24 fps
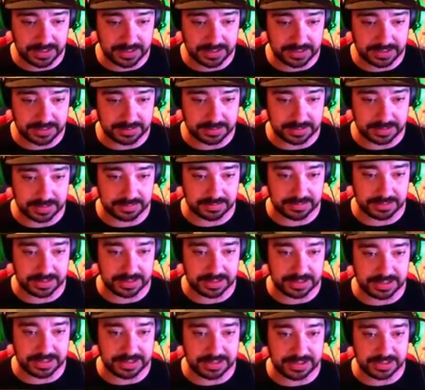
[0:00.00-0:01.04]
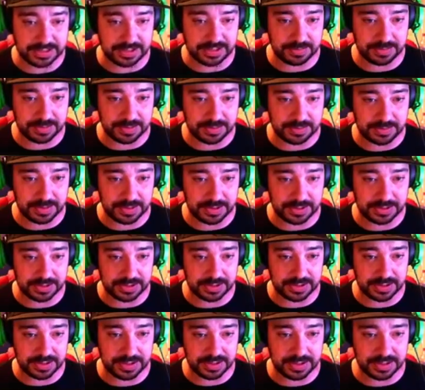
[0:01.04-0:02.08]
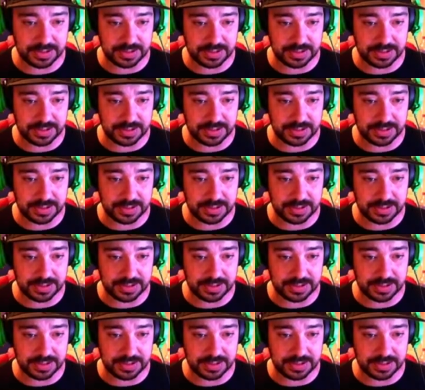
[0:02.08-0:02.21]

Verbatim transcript: That seems like a really stupid question.